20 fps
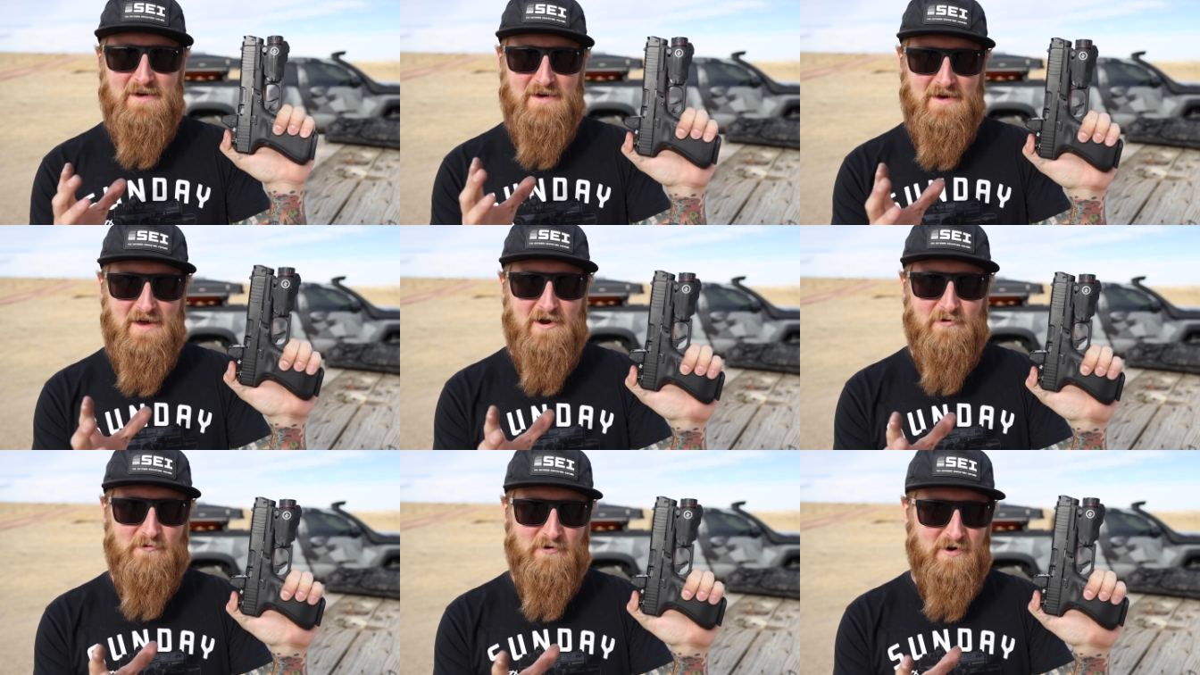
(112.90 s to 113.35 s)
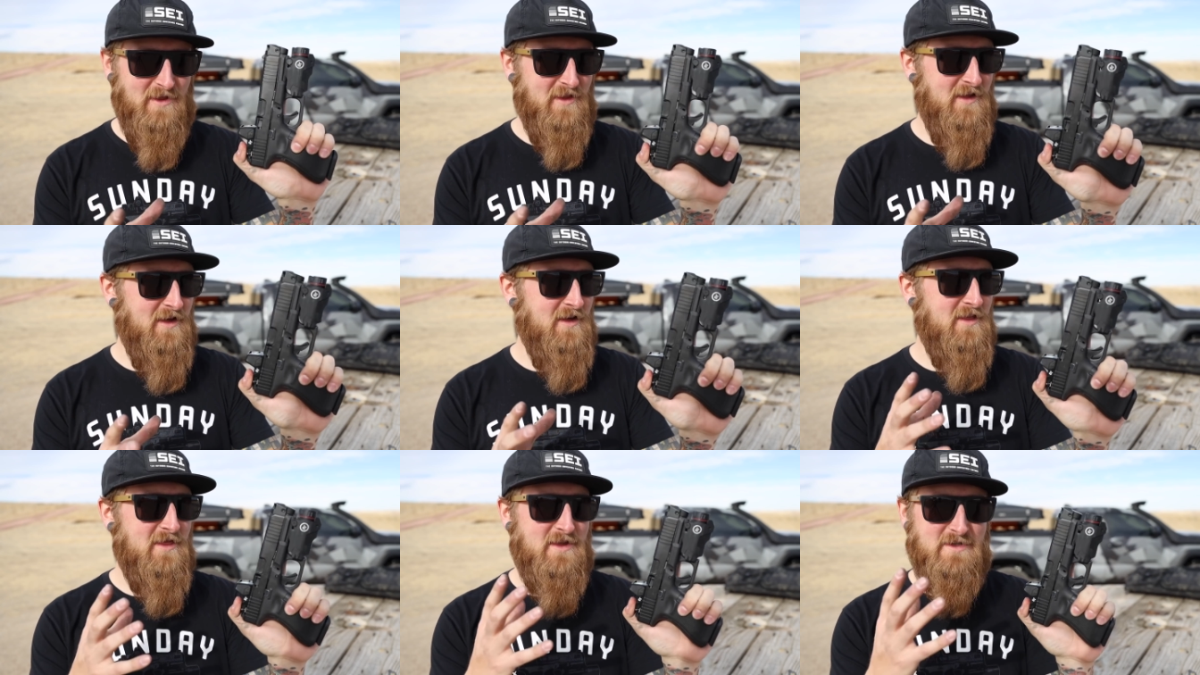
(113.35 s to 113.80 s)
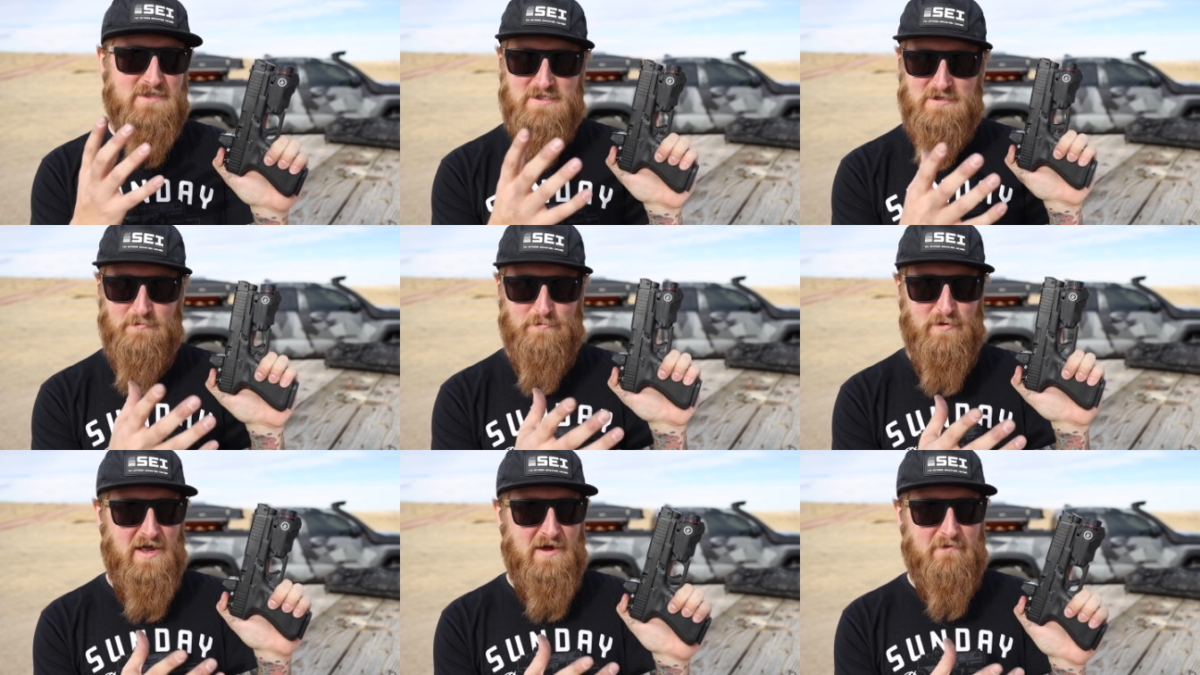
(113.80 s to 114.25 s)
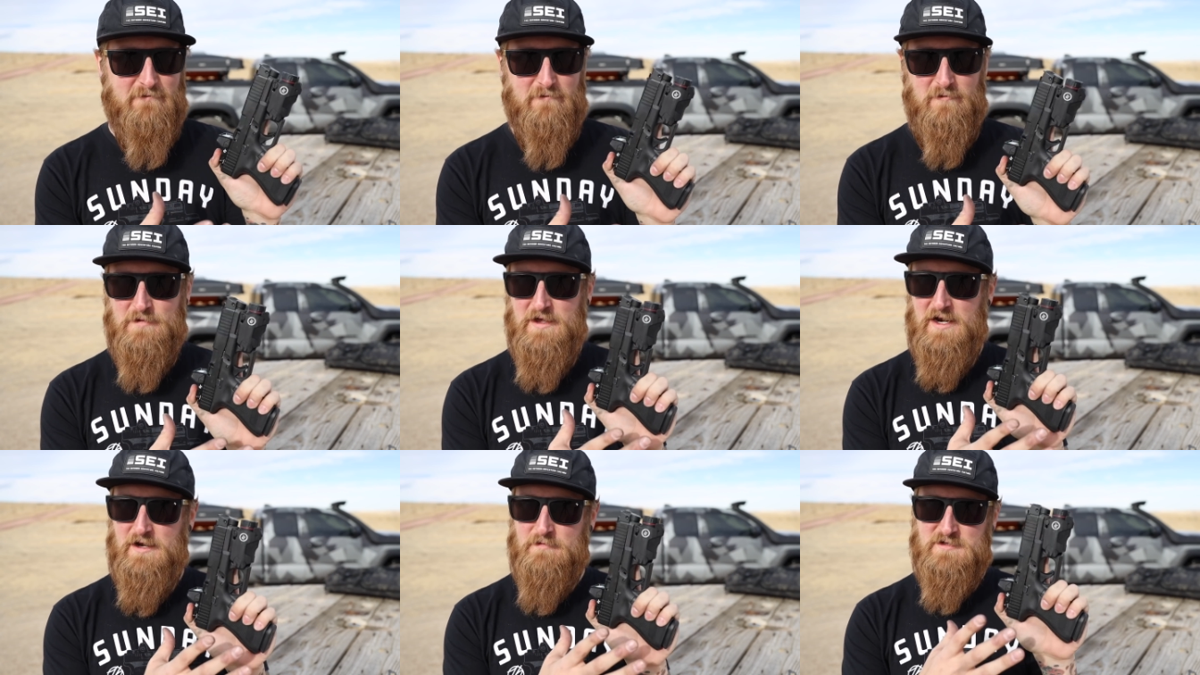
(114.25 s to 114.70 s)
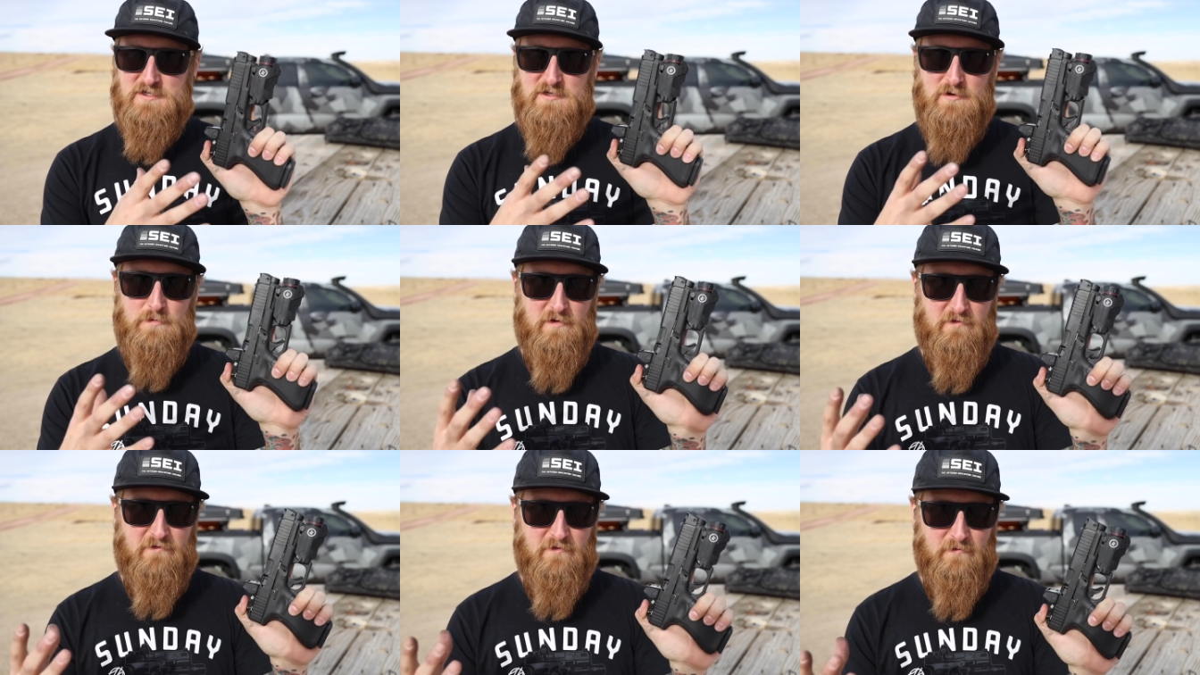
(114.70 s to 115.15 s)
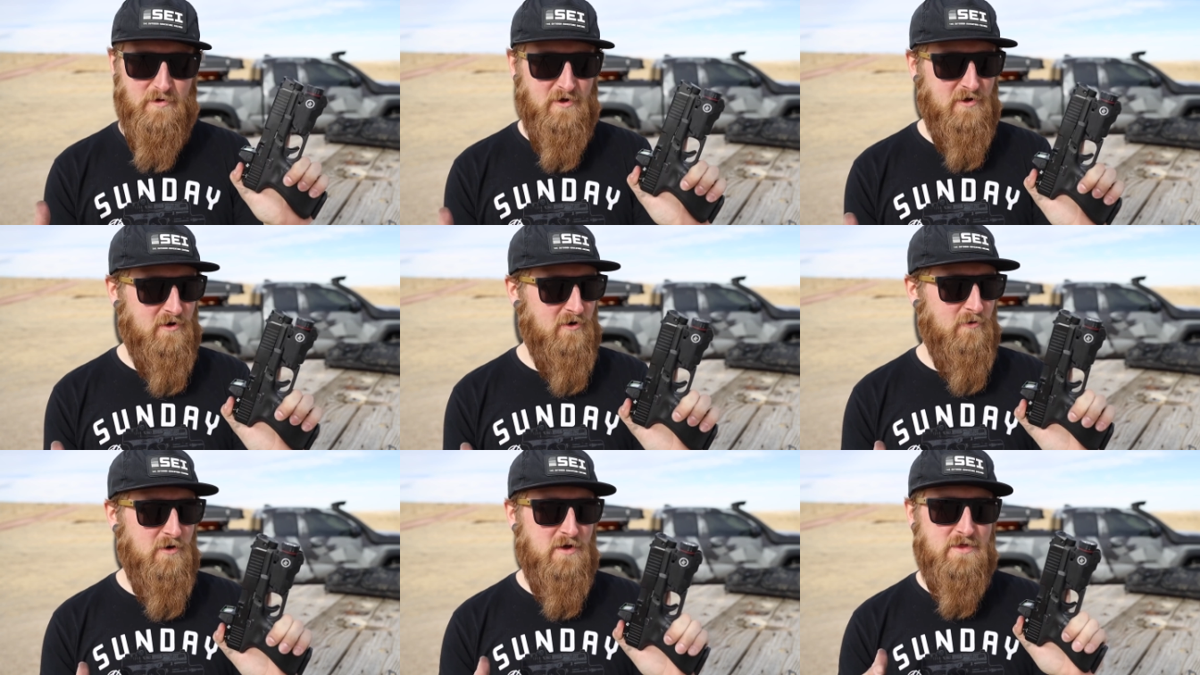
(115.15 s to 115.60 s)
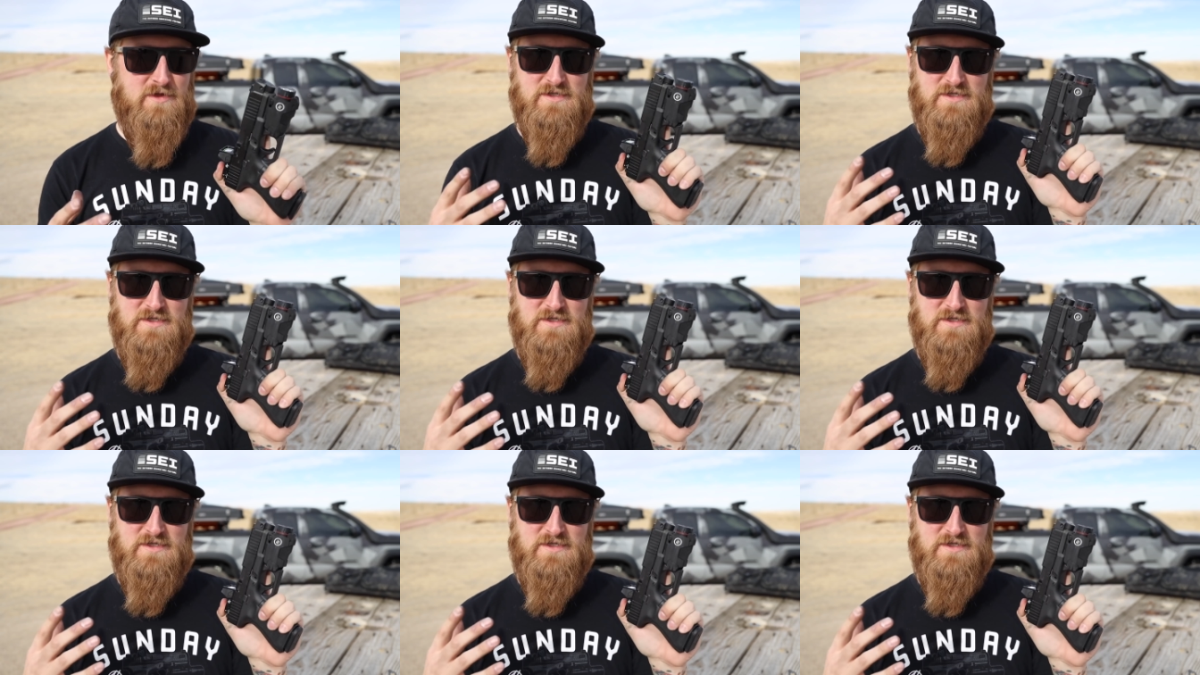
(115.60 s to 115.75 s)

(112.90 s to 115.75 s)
Not really. This is a platform that I'm super familiar with.